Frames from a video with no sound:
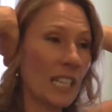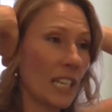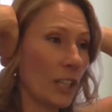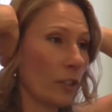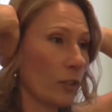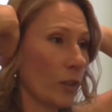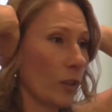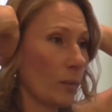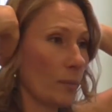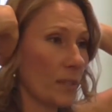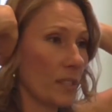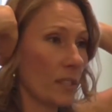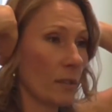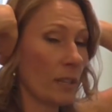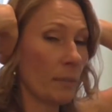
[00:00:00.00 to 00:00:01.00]
earlobes.
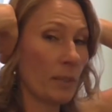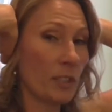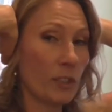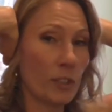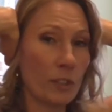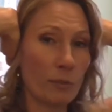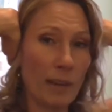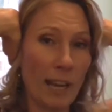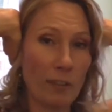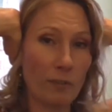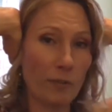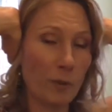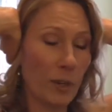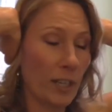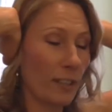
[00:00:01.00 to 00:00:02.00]
So let me turn around
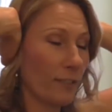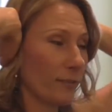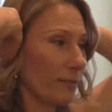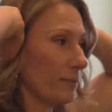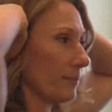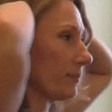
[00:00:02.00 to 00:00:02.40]
for you.